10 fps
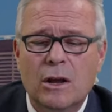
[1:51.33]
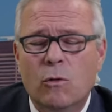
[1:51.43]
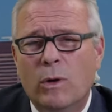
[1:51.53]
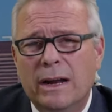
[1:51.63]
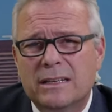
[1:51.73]

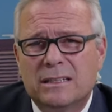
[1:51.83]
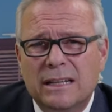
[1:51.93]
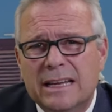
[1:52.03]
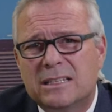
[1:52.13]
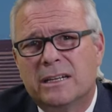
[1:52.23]
One is
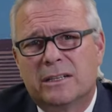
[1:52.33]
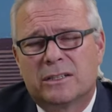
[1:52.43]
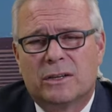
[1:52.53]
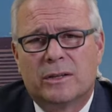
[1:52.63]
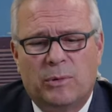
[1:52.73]
laziness
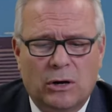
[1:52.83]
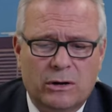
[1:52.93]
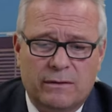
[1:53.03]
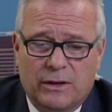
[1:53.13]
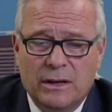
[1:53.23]
on the part
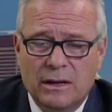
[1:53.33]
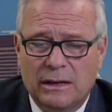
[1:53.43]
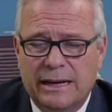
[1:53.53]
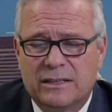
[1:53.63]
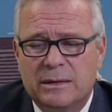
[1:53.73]
of the
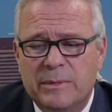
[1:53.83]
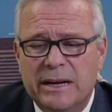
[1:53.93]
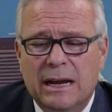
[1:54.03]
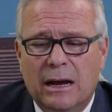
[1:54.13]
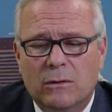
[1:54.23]
legacy
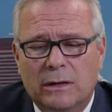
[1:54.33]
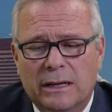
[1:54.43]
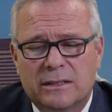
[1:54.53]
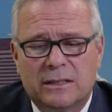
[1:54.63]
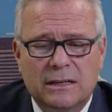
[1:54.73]
media
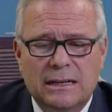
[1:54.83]
outlets